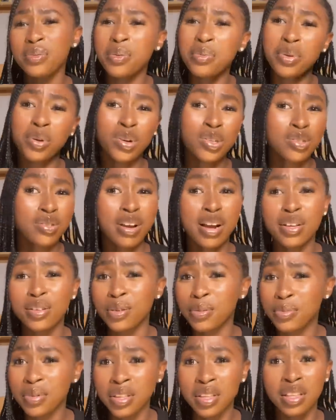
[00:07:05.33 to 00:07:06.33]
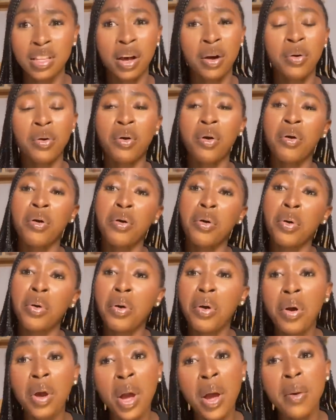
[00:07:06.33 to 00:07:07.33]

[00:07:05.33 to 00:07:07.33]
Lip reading: Maybe you also write something down, or